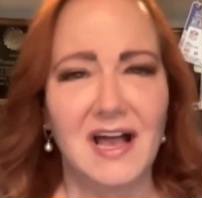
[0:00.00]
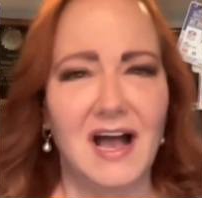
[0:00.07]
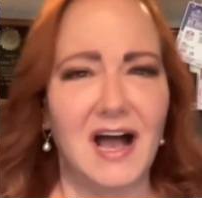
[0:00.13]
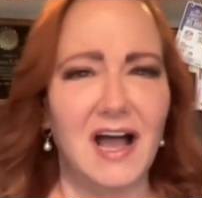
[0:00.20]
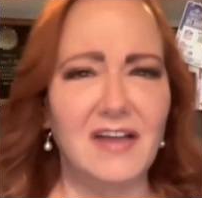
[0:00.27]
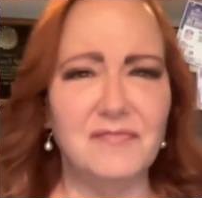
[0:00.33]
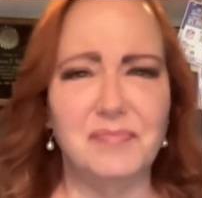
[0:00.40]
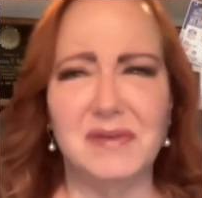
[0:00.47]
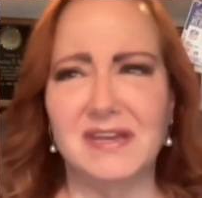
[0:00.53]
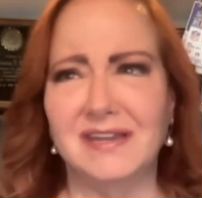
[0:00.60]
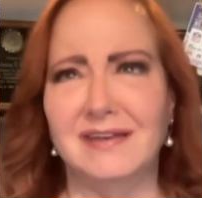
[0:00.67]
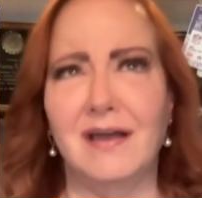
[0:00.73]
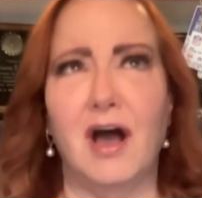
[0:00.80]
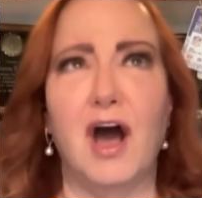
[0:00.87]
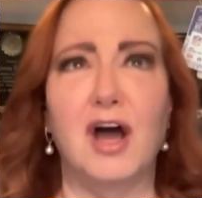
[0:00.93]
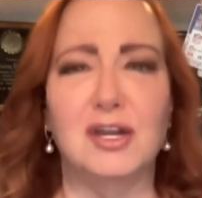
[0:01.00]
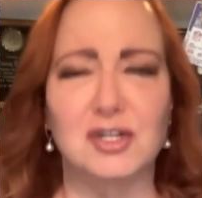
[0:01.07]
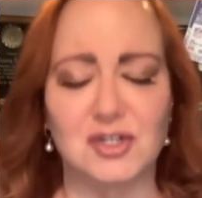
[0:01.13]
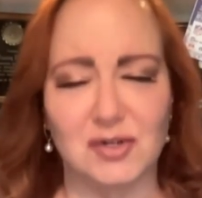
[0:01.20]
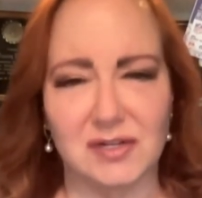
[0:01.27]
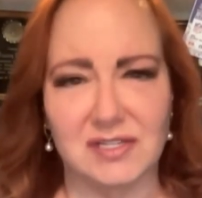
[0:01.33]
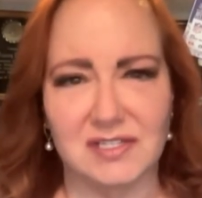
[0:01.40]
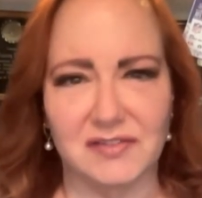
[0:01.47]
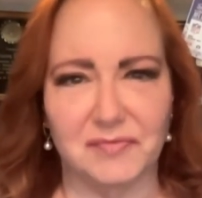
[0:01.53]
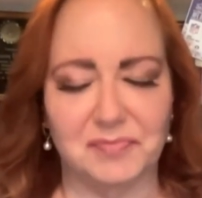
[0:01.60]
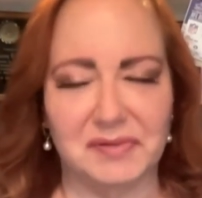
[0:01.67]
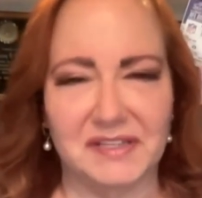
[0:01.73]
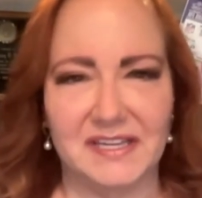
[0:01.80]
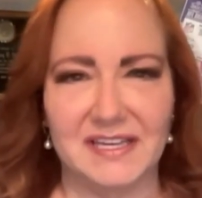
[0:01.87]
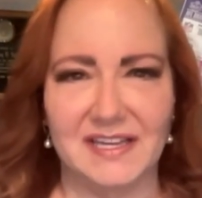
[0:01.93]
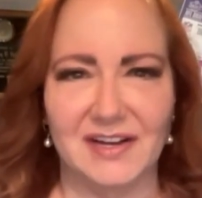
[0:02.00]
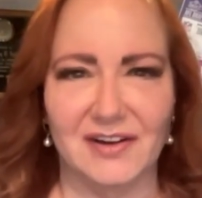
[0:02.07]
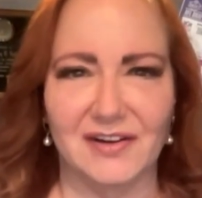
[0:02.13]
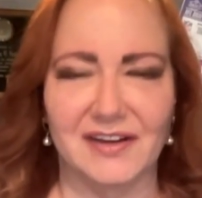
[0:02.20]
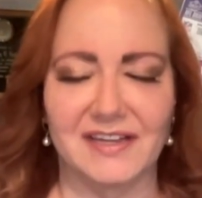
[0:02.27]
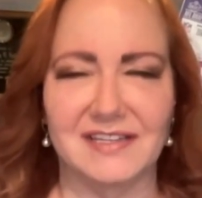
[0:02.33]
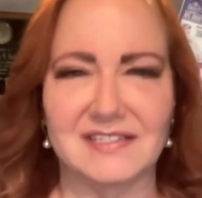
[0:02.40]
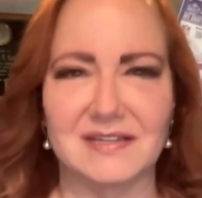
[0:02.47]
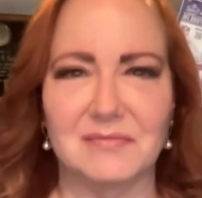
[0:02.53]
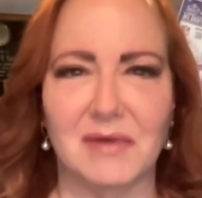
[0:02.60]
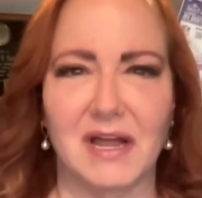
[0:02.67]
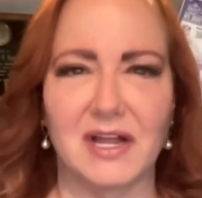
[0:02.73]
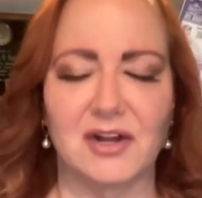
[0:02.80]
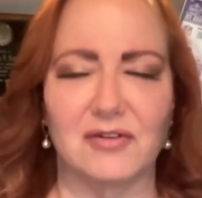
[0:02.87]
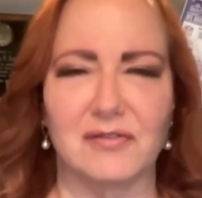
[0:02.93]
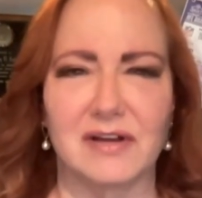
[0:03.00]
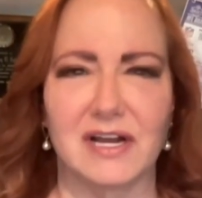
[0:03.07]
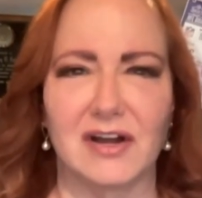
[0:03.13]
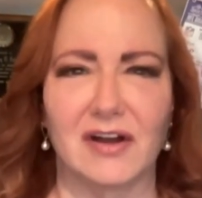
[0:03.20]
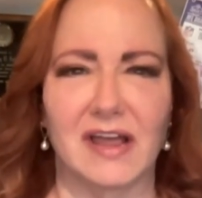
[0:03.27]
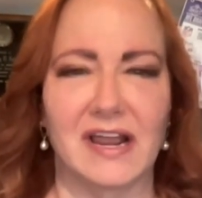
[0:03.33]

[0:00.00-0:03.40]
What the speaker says: I've been in hundreds of plea hearings in my career,